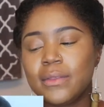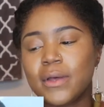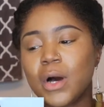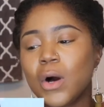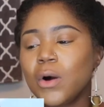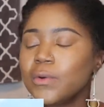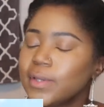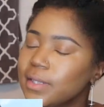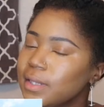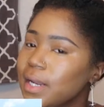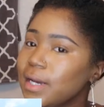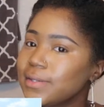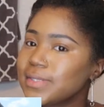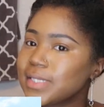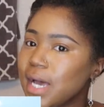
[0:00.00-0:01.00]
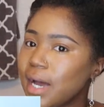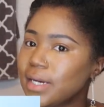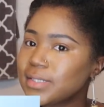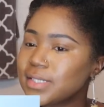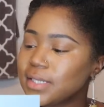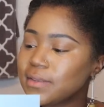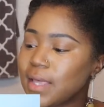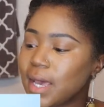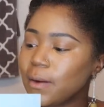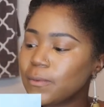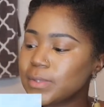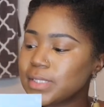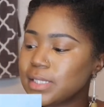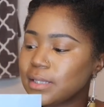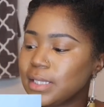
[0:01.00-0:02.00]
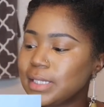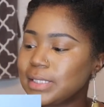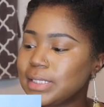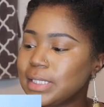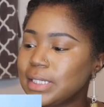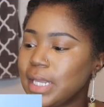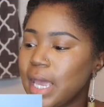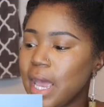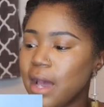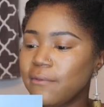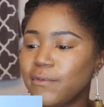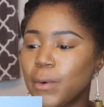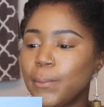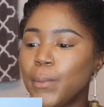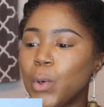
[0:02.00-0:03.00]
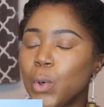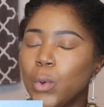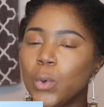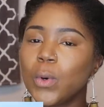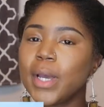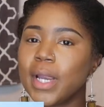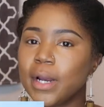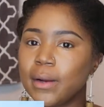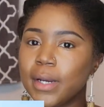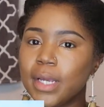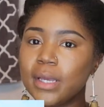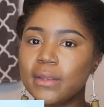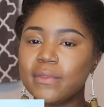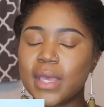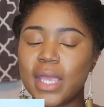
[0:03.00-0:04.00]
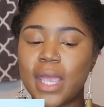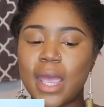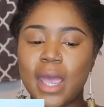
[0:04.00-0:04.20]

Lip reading: The only downside to that was that they didn't have a pool area. They